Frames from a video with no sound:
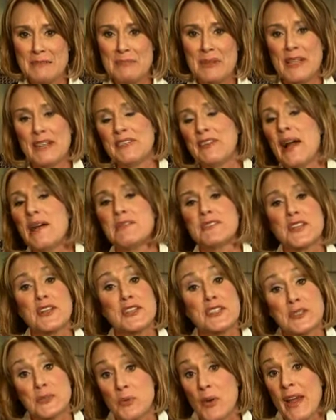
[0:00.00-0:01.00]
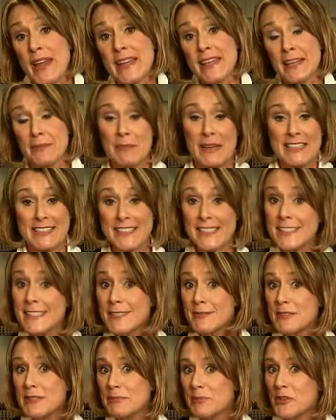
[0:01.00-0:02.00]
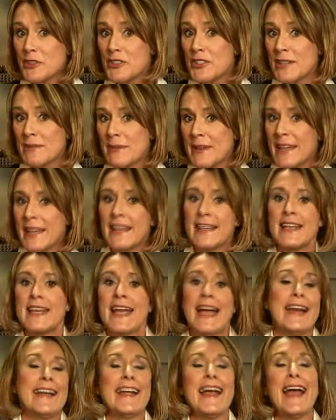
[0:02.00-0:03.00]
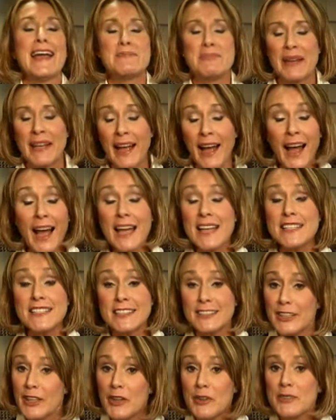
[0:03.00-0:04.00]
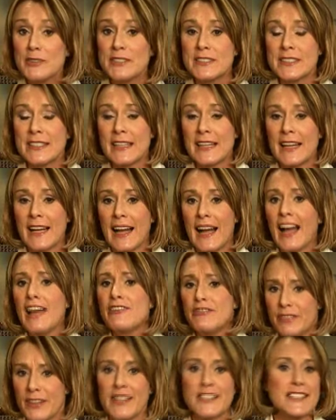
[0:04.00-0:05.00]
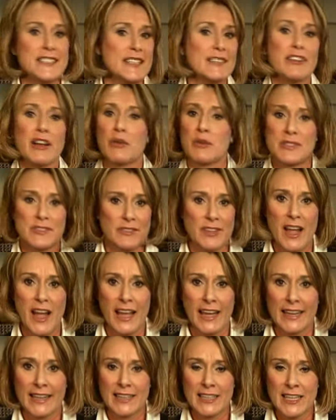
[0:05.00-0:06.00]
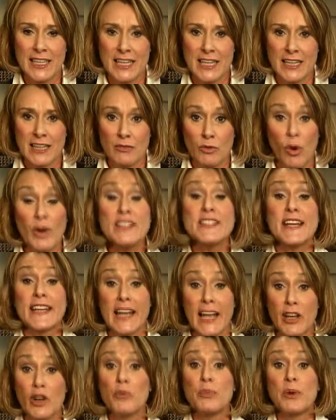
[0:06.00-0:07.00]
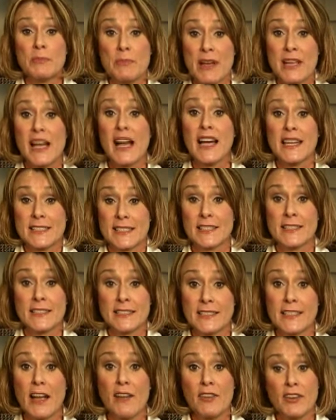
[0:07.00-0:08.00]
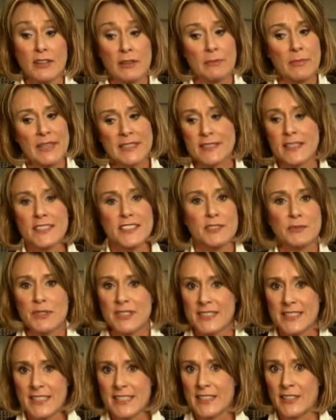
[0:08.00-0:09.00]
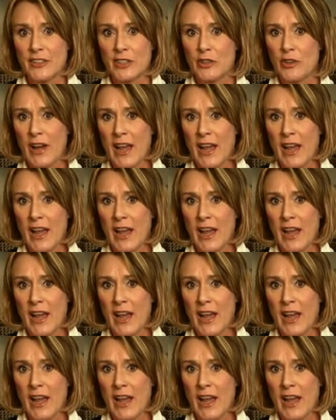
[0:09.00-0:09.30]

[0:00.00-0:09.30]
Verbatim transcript: But if I was on a swing and my sister was pushing me and I had my eyes closed, I felt as if I was flying. One day I opened my eyes and discovered that my sister was sitting in the